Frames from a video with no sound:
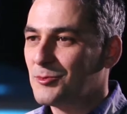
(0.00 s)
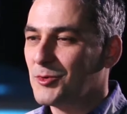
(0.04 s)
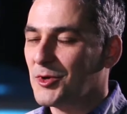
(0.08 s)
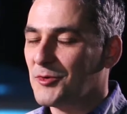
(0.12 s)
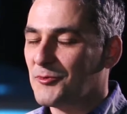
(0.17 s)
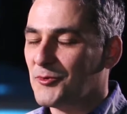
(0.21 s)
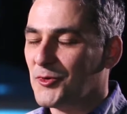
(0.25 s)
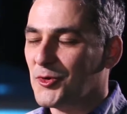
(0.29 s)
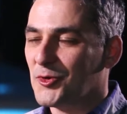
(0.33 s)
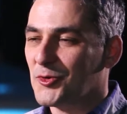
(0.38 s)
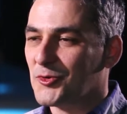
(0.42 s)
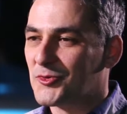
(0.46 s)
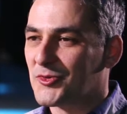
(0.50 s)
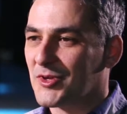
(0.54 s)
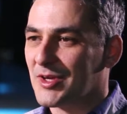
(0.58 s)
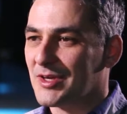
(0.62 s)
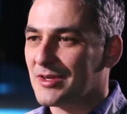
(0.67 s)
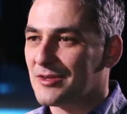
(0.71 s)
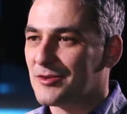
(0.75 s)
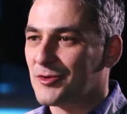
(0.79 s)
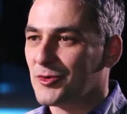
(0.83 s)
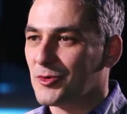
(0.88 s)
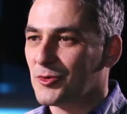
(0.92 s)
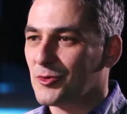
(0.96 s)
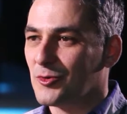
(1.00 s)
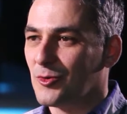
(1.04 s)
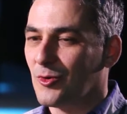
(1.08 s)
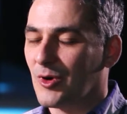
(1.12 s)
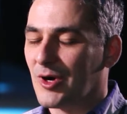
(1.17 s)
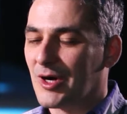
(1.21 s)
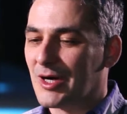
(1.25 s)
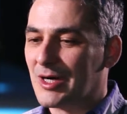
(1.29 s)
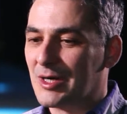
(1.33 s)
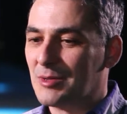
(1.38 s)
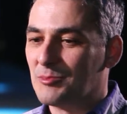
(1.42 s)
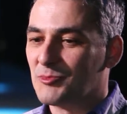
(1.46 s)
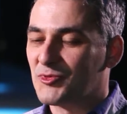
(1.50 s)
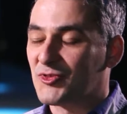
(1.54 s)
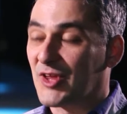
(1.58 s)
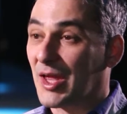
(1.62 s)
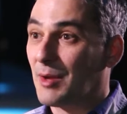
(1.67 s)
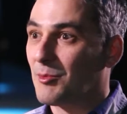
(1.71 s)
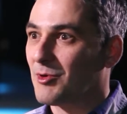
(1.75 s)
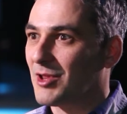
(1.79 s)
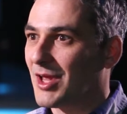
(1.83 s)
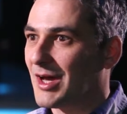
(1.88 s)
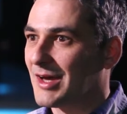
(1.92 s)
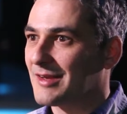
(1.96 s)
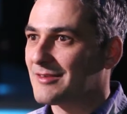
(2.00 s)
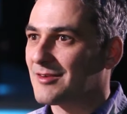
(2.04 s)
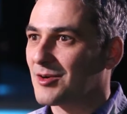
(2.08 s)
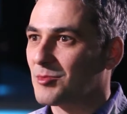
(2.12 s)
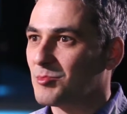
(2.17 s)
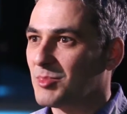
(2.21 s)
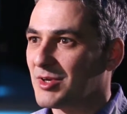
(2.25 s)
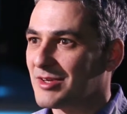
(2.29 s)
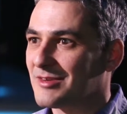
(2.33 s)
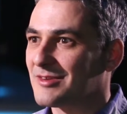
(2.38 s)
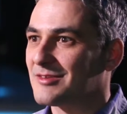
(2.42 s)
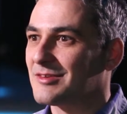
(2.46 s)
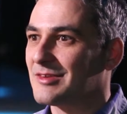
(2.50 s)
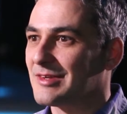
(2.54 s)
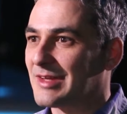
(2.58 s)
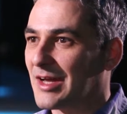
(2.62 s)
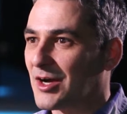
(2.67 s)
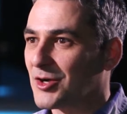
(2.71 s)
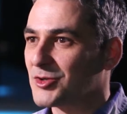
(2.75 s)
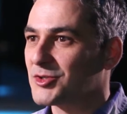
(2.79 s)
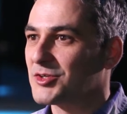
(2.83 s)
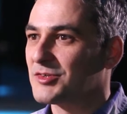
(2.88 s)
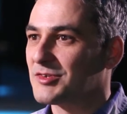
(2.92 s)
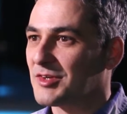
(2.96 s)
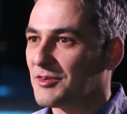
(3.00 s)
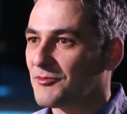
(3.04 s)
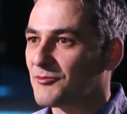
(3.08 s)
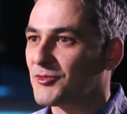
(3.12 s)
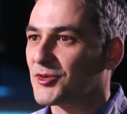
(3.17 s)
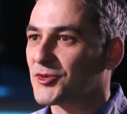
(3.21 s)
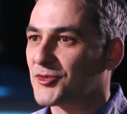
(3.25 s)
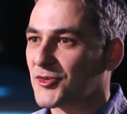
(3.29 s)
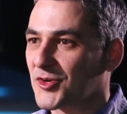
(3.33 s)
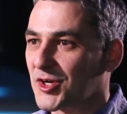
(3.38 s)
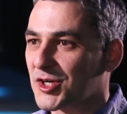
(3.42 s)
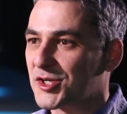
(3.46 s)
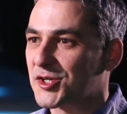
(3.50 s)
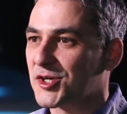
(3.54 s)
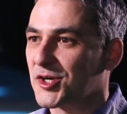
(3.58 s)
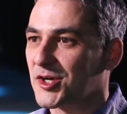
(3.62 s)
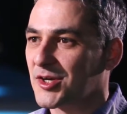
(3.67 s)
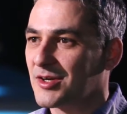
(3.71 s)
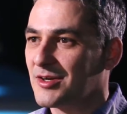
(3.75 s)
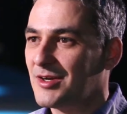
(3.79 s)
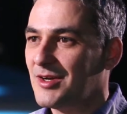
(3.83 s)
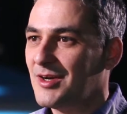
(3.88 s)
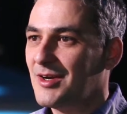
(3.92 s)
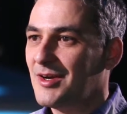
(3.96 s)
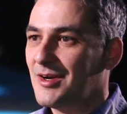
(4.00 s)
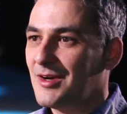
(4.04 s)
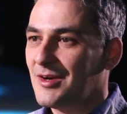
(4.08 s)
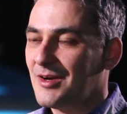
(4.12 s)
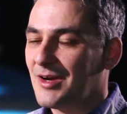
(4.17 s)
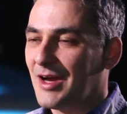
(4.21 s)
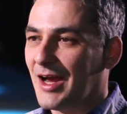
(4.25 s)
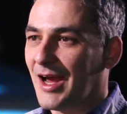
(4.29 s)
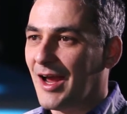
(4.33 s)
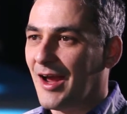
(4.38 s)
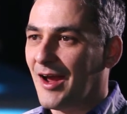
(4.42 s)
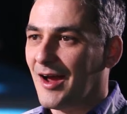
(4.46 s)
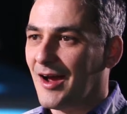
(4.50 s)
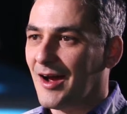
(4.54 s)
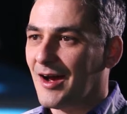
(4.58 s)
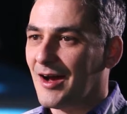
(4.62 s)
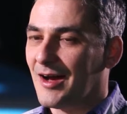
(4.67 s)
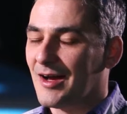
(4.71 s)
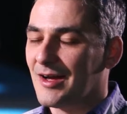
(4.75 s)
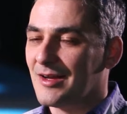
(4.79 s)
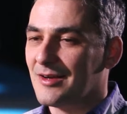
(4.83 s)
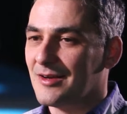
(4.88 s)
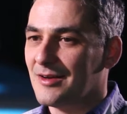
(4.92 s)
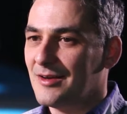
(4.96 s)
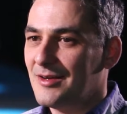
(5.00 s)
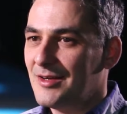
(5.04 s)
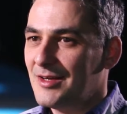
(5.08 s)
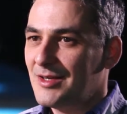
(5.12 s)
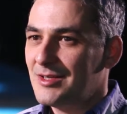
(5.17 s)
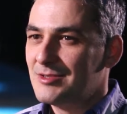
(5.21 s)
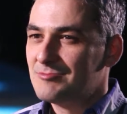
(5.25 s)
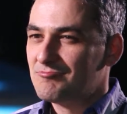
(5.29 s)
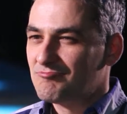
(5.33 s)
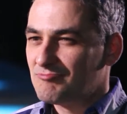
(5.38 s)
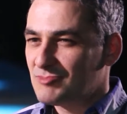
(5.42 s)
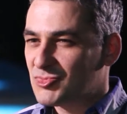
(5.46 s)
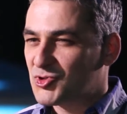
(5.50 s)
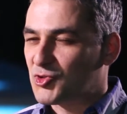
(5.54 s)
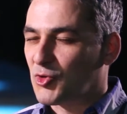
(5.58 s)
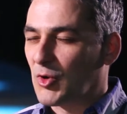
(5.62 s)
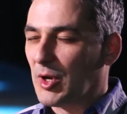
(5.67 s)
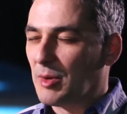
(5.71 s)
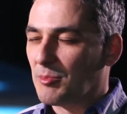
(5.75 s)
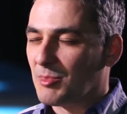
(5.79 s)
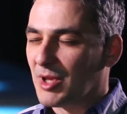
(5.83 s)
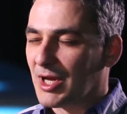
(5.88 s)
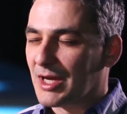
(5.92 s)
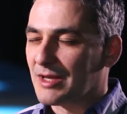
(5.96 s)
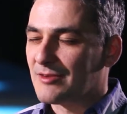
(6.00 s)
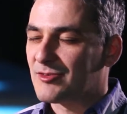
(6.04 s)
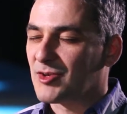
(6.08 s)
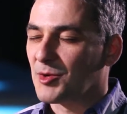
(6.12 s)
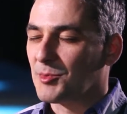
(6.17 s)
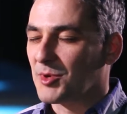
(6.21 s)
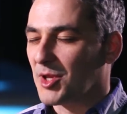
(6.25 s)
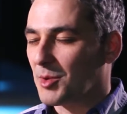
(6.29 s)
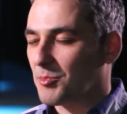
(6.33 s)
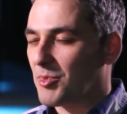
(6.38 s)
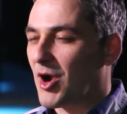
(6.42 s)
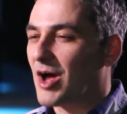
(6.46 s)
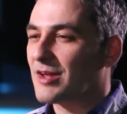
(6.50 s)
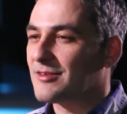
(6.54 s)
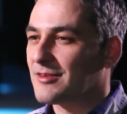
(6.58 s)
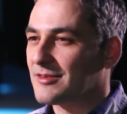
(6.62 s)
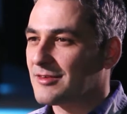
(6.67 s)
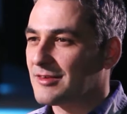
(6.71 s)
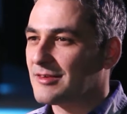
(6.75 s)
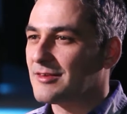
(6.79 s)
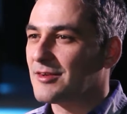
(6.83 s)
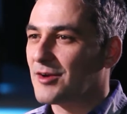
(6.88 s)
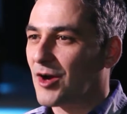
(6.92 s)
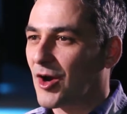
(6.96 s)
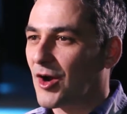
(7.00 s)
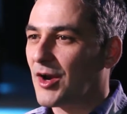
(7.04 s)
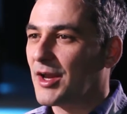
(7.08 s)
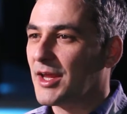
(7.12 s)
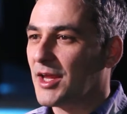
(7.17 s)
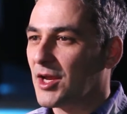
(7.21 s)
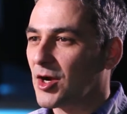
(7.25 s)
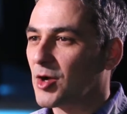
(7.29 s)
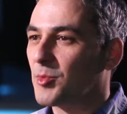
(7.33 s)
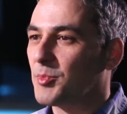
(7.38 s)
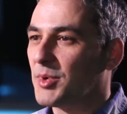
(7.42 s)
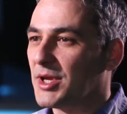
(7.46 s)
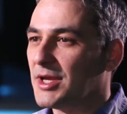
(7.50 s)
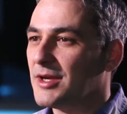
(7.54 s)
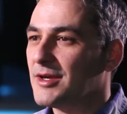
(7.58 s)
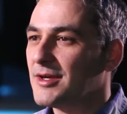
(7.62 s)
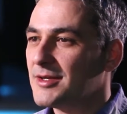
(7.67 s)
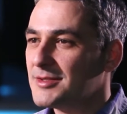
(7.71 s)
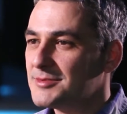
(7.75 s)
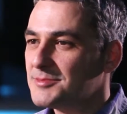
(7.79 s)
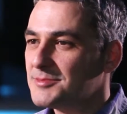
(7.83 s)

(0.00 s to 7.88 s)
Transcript: We've used it to stabilize our business intelligence infrastructure and streamline some of the processes in our ERP.